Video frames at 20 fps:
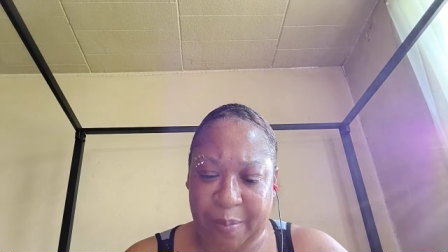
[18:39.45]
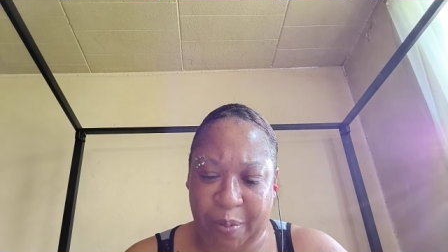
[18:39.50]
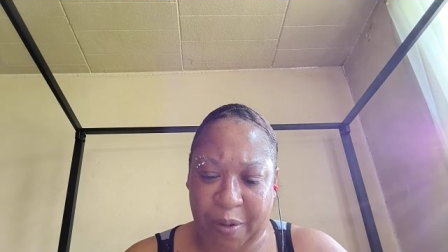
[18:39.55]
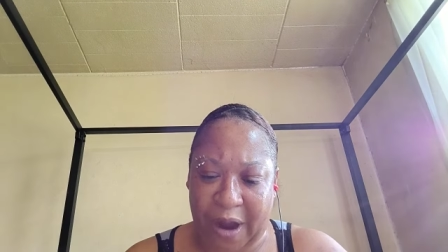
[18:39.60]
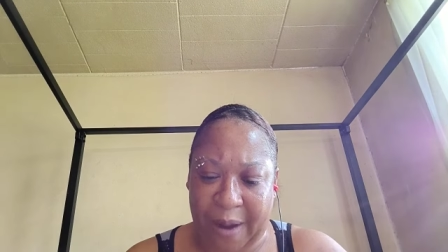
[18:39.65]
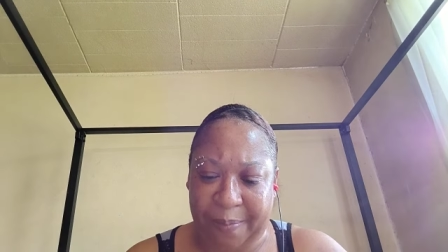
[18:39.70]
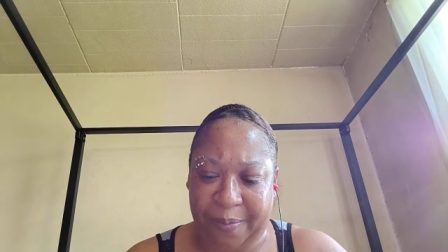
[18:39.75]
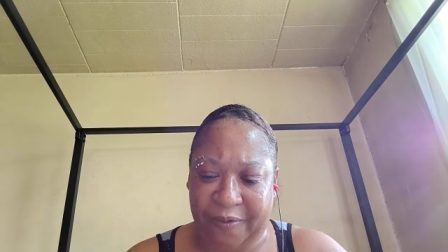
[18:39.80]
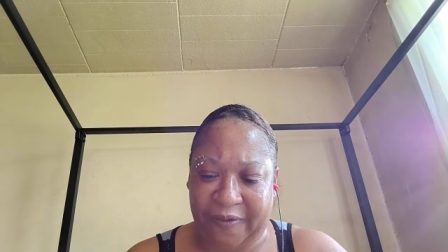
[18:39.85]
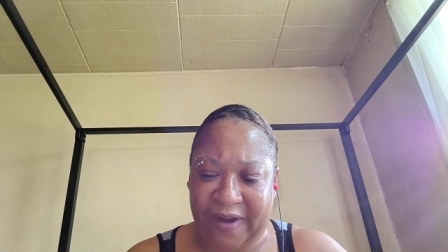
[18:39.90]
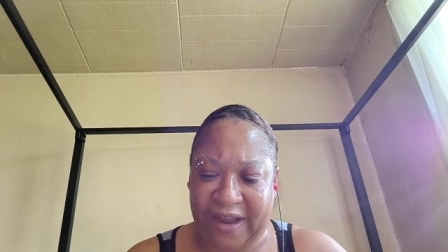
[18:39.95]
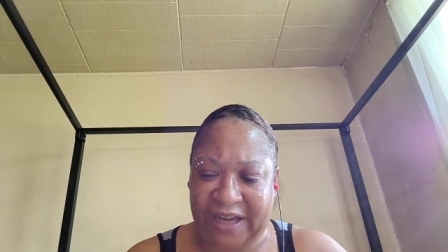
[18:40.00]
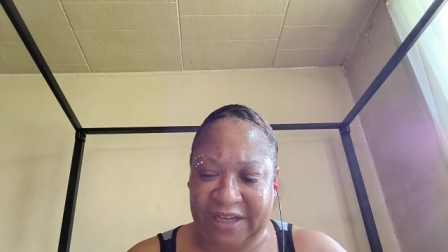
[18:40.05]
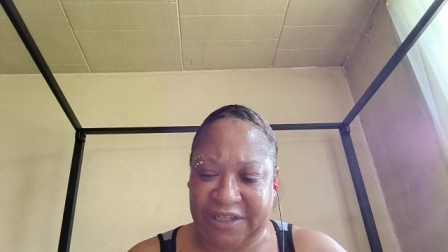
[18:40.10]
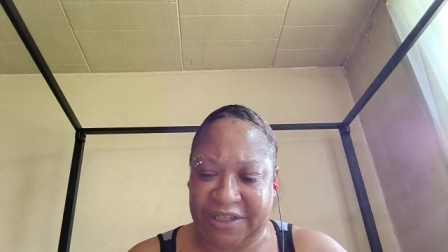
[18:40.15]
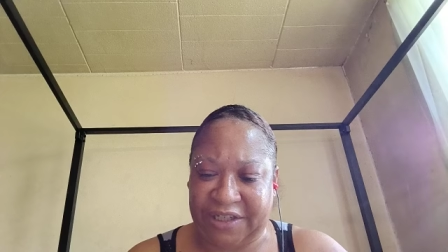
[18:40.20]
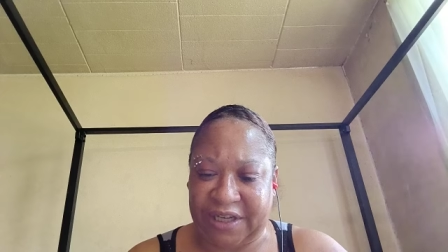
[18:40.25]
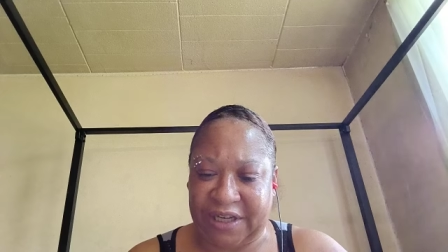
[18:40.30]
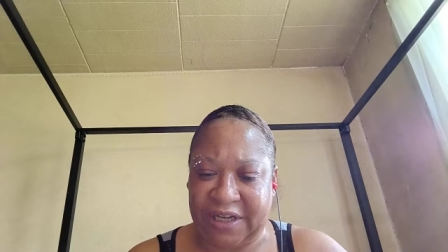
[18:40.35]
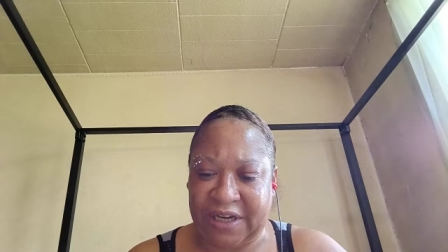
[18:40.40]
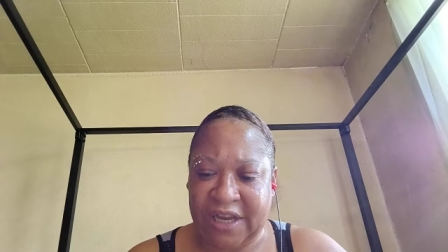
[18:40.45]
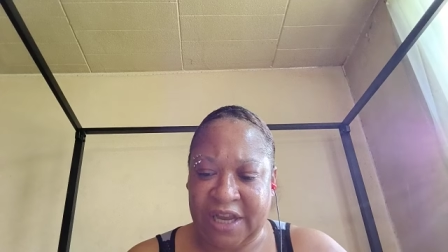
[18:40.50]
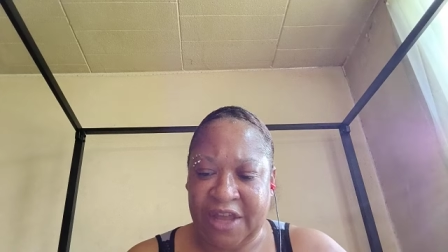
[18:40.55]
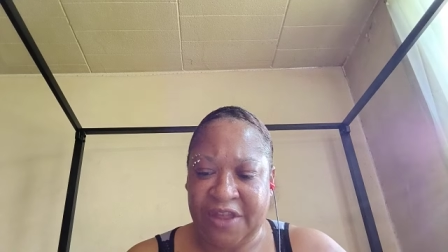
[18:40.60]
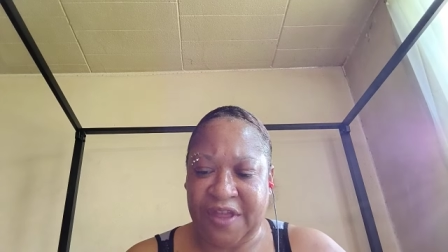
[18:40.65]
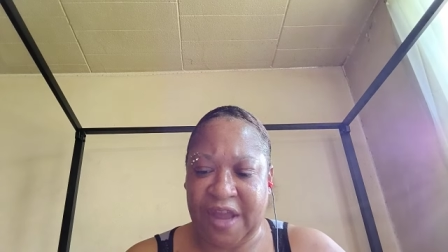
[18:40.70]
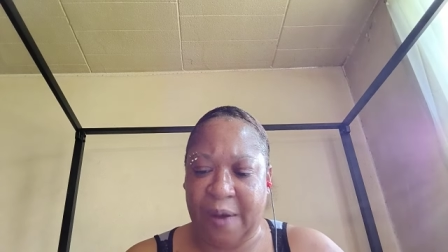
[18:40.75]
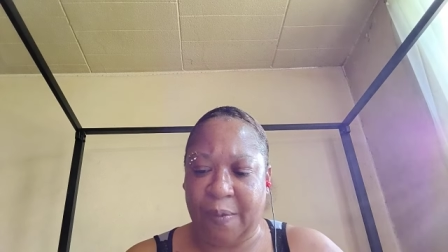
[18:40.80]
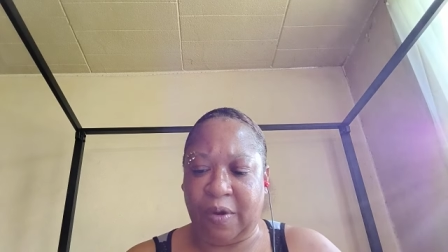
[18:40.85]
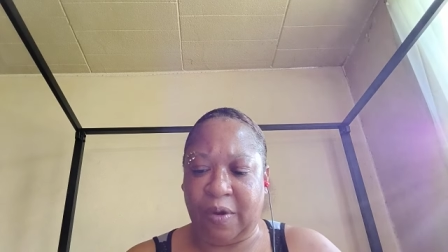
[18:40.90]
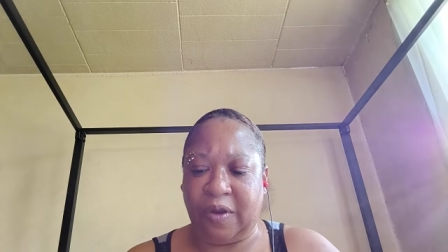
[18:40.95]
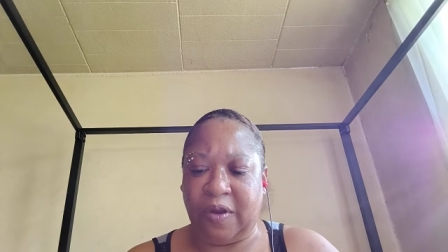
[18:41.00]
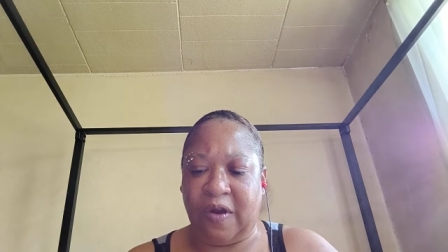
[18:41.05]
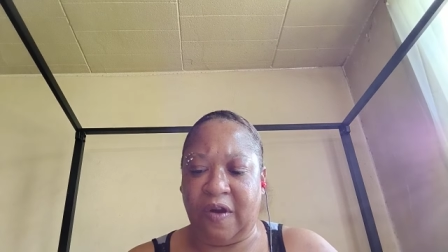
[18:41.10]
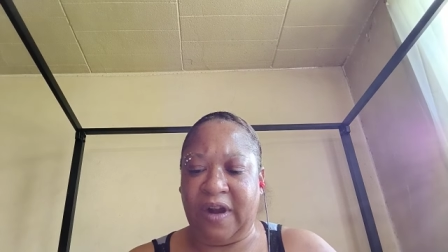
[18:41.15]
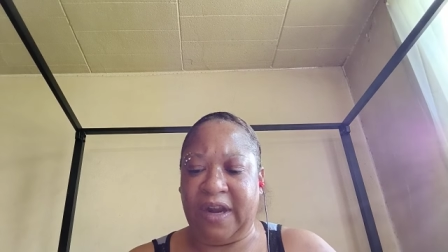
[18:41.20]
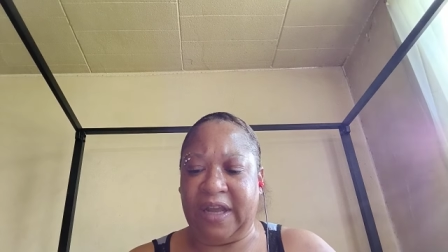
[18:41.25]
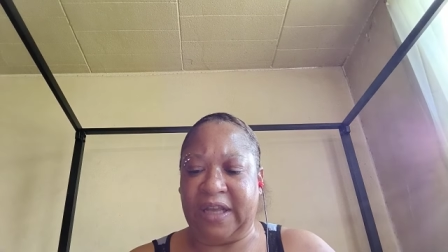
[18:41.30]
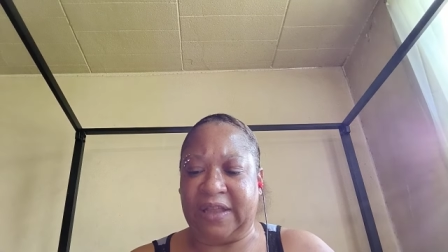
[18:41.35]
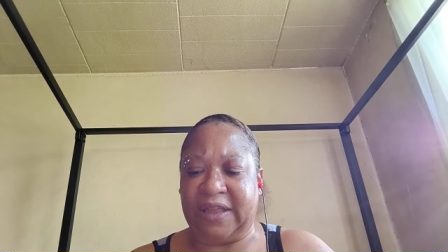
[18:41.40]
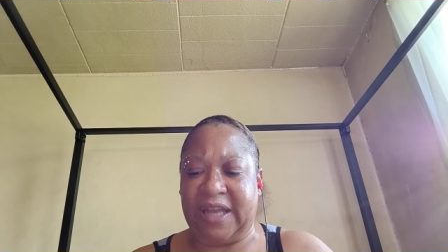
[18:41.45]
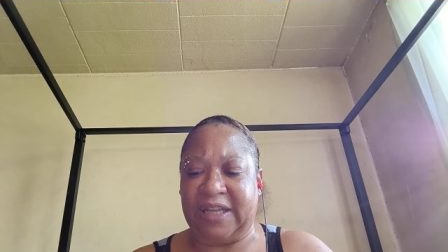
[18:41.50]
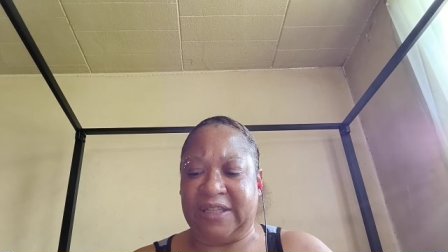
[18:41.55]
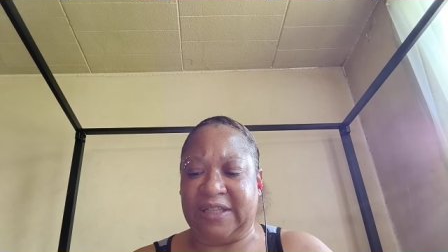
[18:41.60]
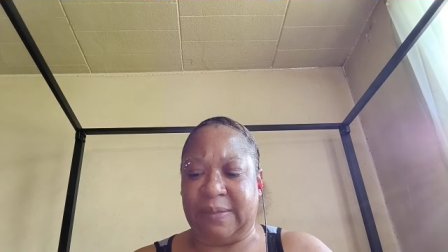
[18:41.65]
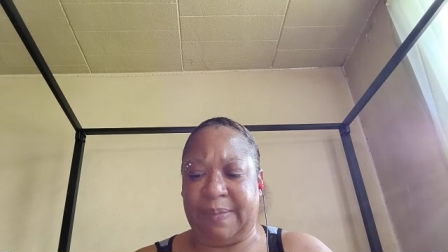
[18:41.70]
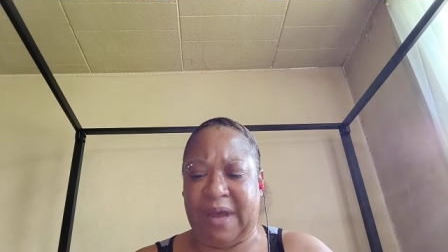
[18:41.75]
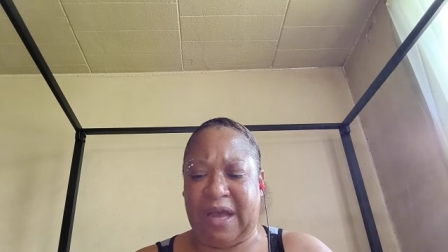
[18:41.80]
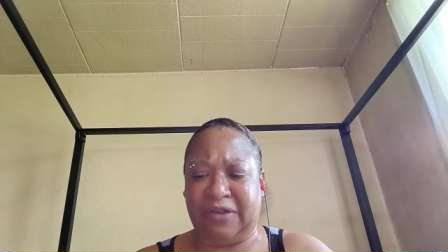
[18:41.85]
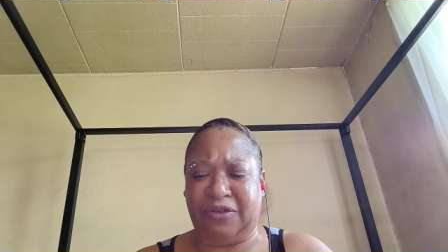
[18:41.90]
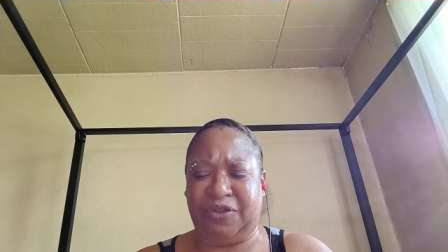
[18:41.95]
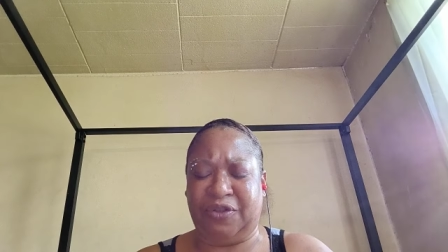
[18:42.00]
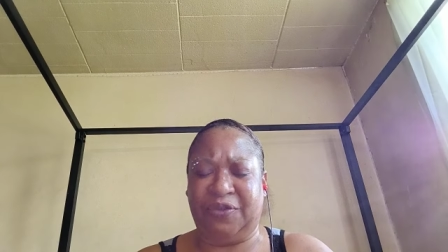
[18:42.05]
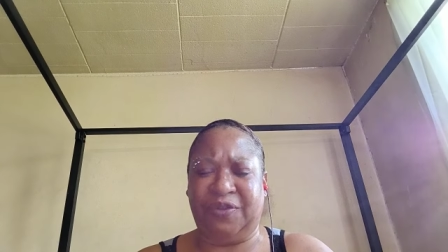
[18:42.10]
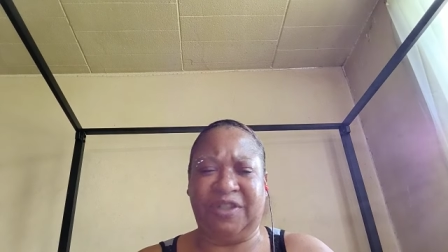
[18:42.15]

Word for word: preparation. They were learning things about you.